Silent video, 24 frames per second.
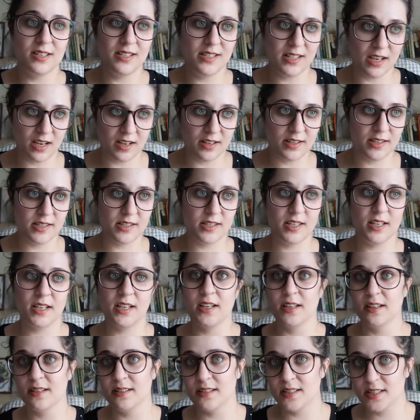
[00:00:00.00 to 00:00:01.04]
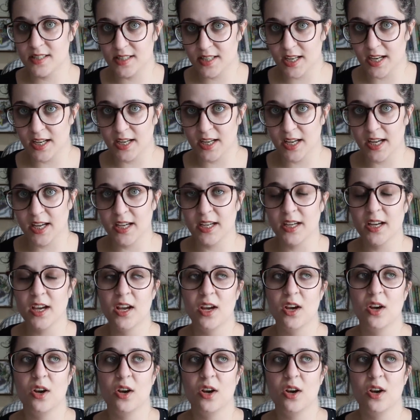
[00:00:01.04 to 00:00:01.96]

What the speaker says: dancing, singing